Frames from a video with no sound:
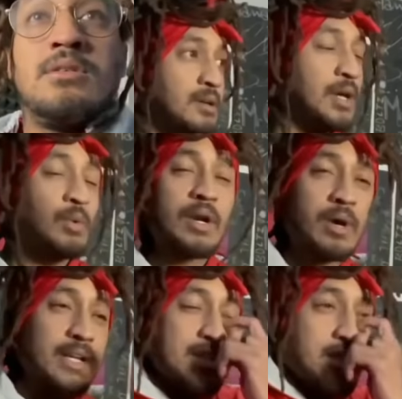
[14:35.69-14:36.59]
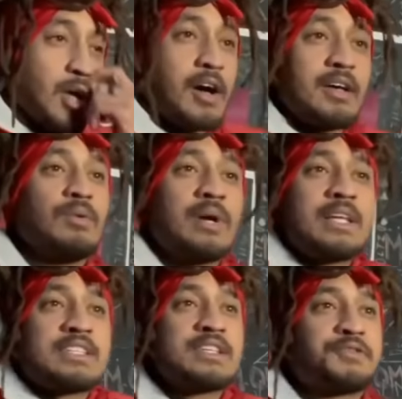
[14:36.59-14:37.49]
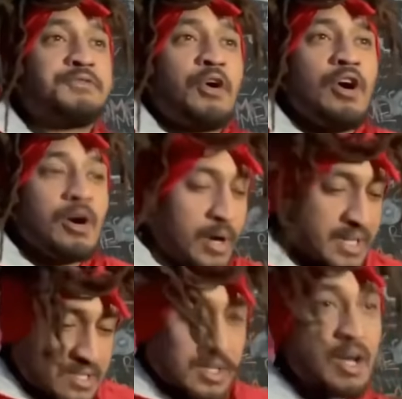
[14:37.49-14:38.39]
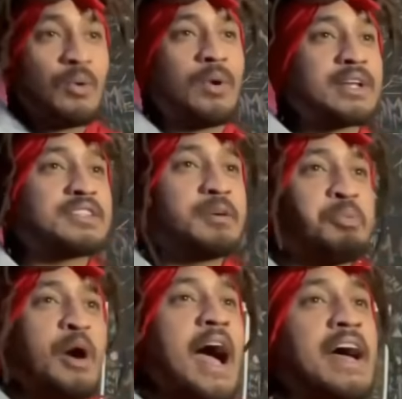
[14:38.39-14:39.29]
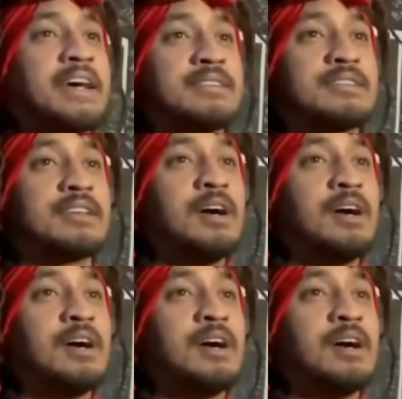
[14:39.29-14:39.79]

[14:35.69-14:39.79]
Like, what is this all? What is this for? What is the prize?